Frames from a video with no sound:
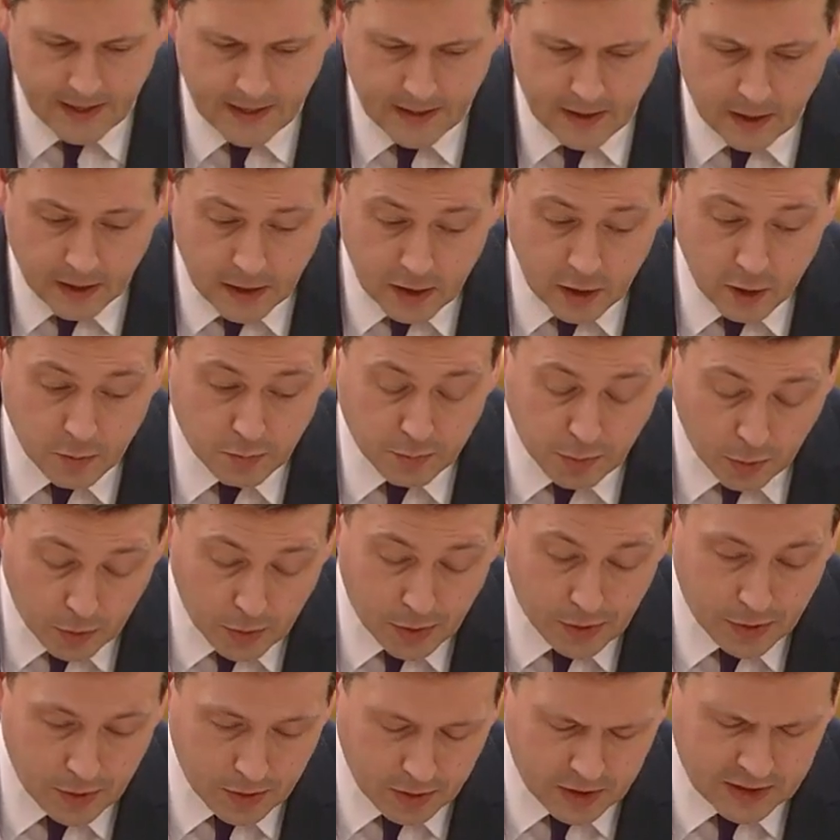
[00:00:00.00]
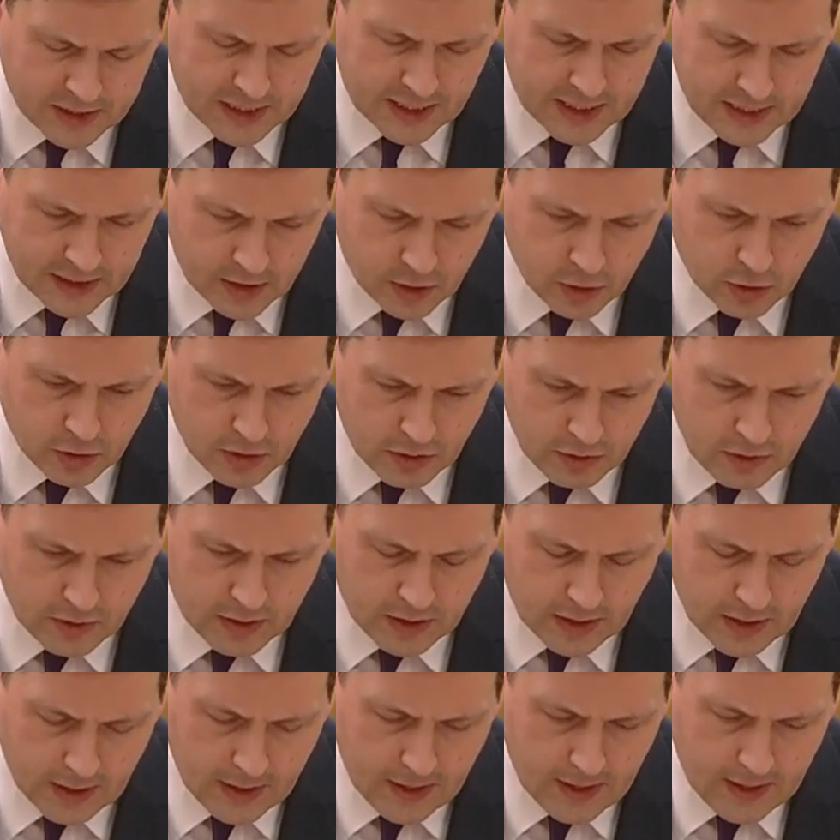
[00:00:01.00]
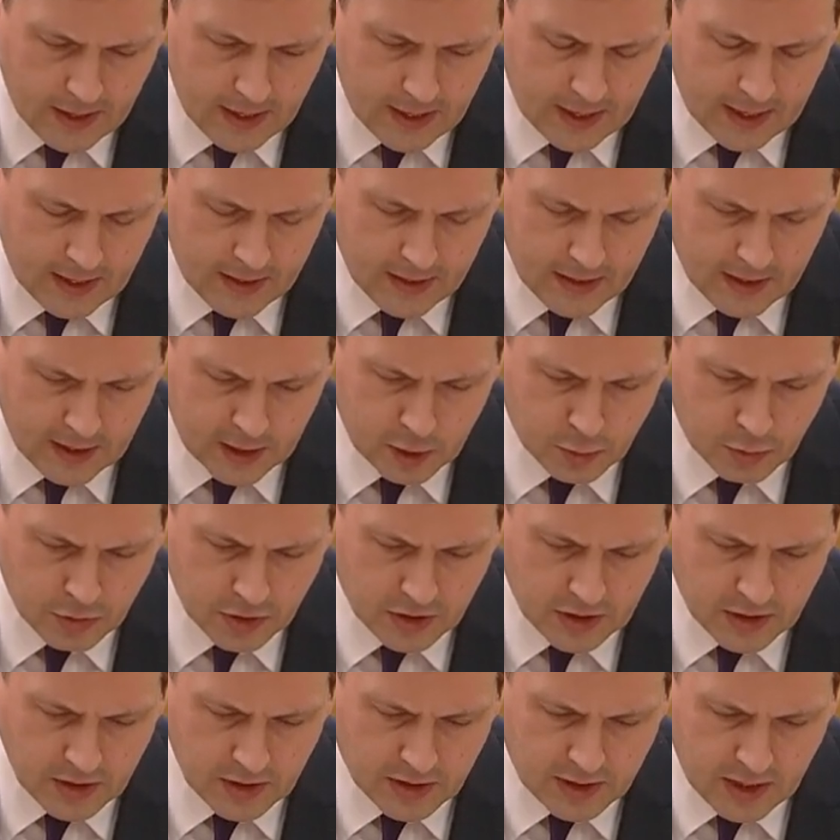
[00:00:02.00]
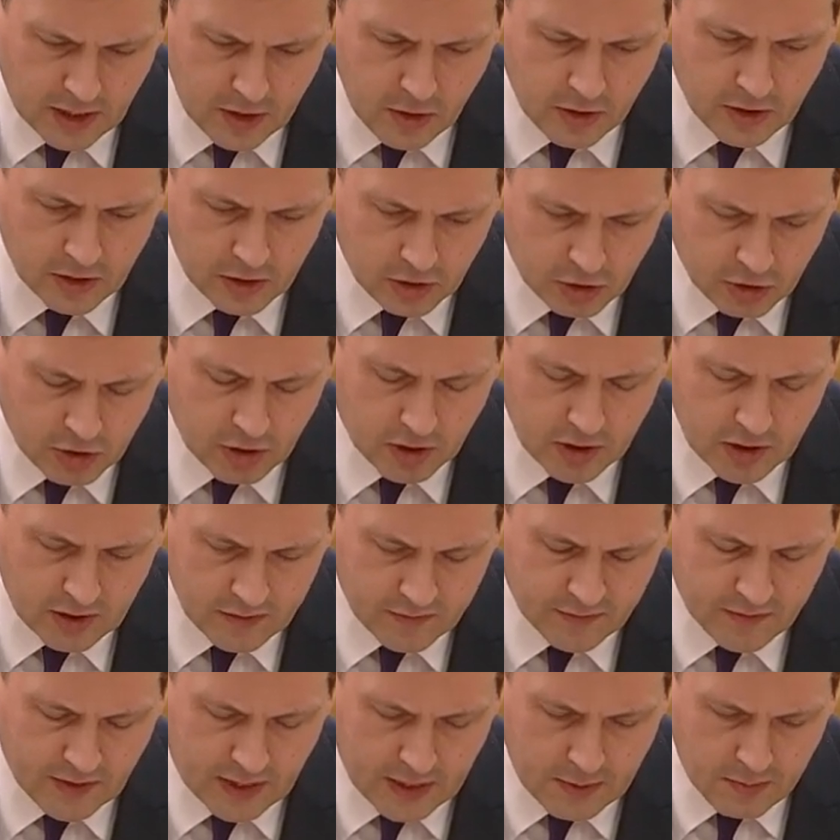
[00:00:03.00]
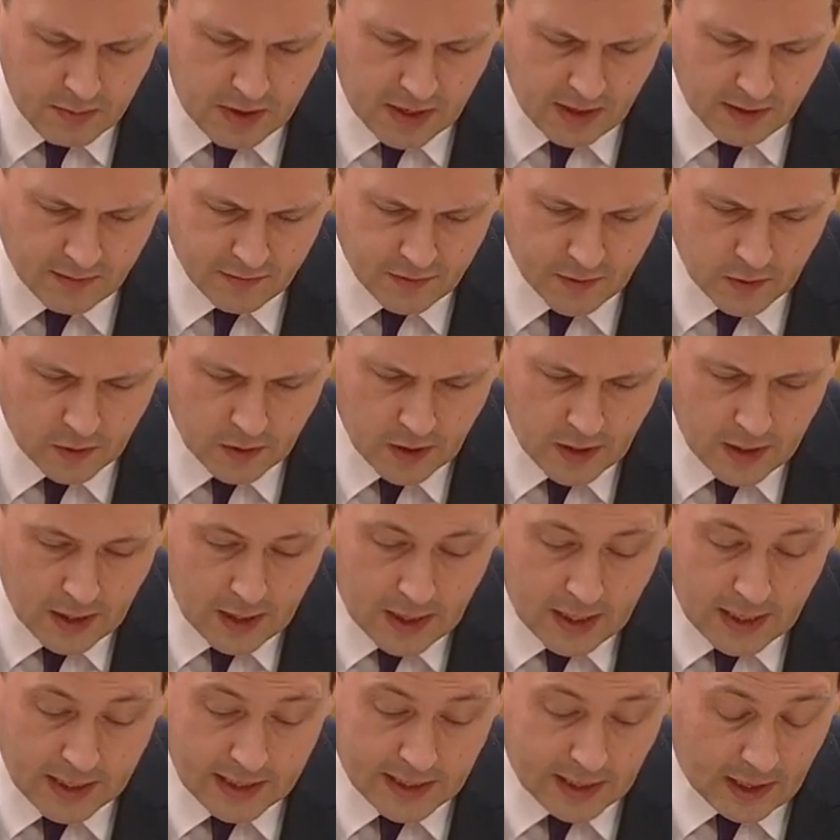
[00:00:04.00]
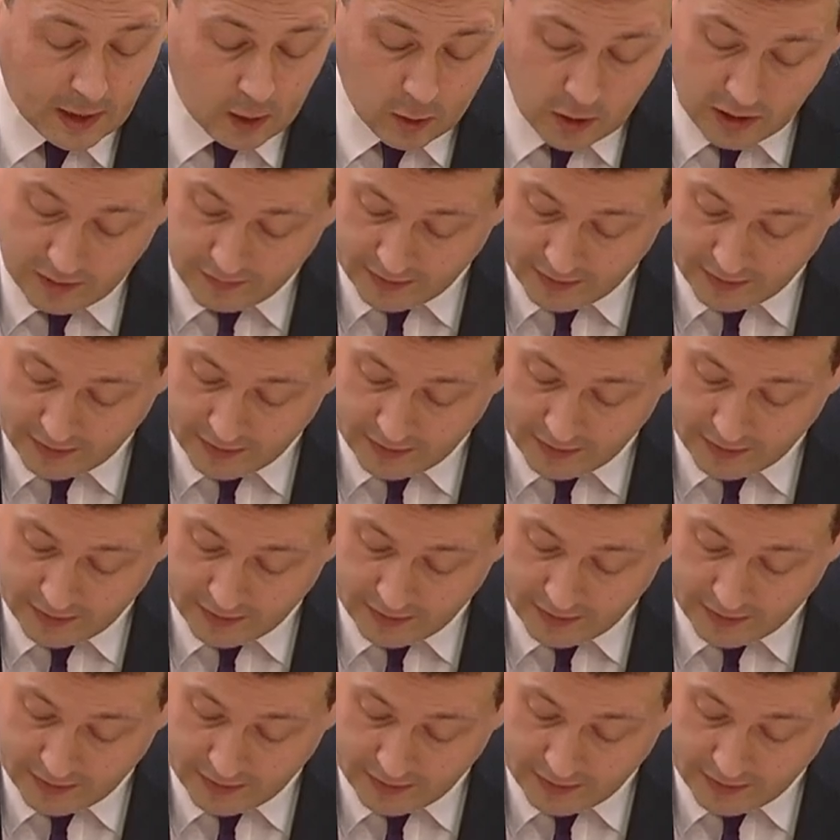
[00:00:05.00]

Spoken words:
urged both sides throughout the dispute to continue constructive and meaningful dialogue.